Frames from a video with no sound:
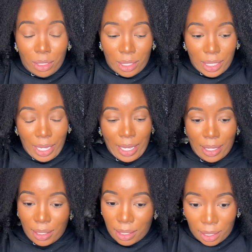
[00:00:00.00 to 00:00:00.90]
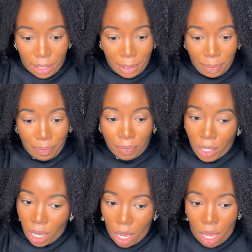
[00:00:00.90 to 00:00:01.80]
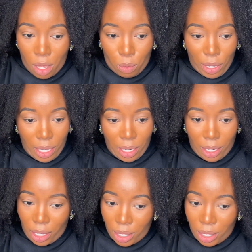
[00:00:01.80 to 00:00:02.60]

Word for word: since when?